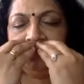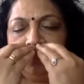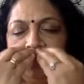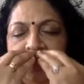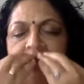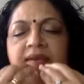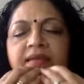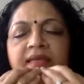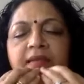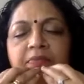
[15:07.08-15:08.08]
And
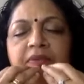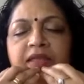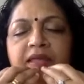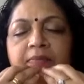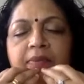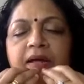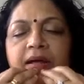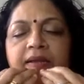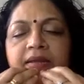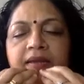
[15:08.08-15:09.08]
deep, deep
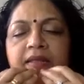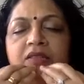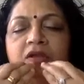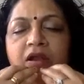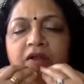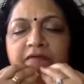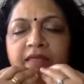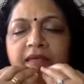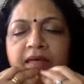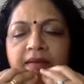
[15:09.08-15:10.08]
underneath all of
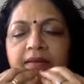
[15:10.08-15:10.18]
that